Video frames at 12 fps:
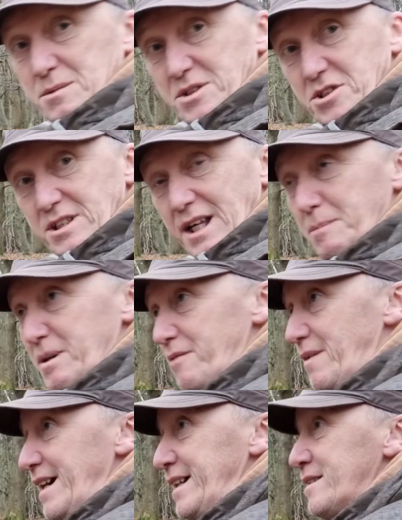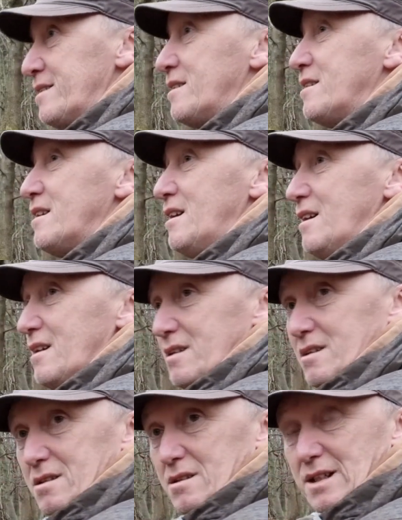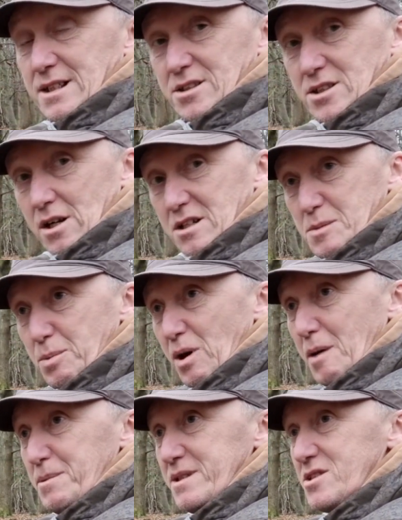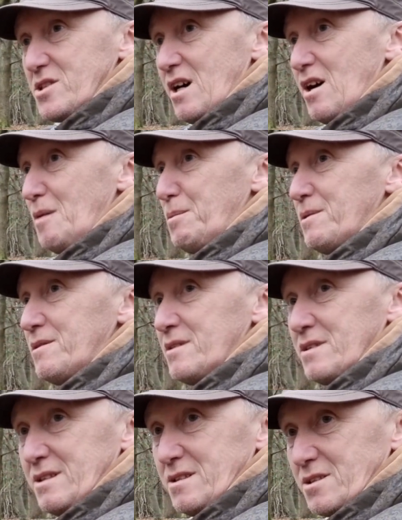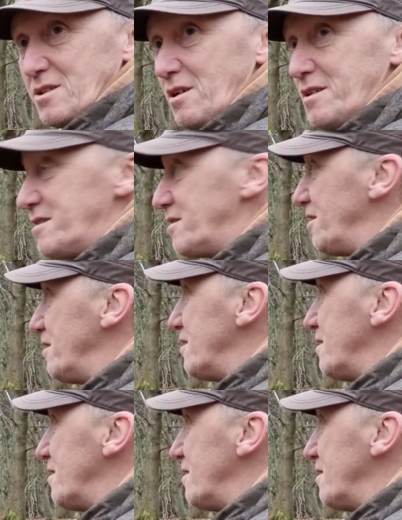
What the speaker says: We just had a bit of rain. Glenn started to put up his tarp, and he decided that